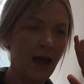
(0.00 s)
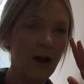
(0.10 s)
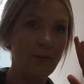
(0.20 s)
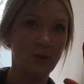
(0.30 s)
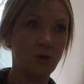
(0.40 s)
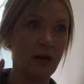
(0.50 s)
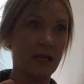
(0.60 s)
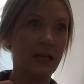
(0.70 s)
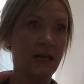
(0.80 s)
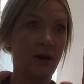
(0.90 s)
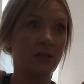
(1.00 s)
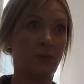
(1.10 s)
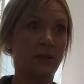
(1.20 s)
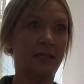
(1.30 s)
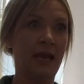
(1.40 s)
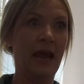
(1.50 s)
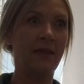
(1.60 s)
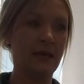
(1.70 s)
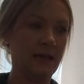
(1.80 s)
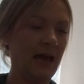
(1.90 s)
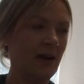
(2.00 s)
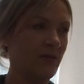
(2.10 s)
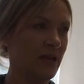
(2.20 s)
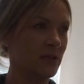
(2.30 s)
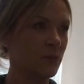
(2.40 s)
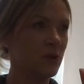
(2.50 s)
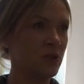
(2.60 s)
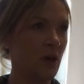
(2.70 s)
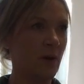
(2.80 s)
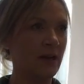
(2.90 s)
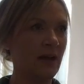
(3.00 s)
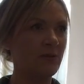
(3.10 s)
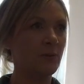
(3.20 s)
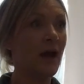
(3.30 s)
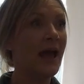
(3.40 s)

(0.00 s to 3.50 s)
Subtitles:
And I'm just trying to clean. I just wanted to get out of there because it was so uncomfortable.